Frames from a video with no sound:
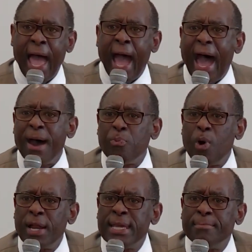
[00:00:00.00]
I
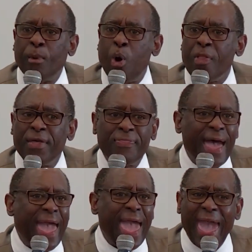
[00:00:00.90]
want him more than
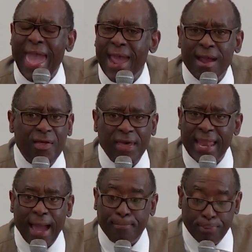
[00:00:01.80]
the air that
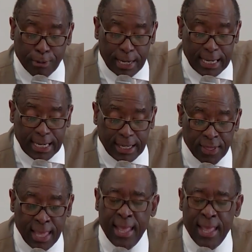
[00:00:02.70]
I breathe.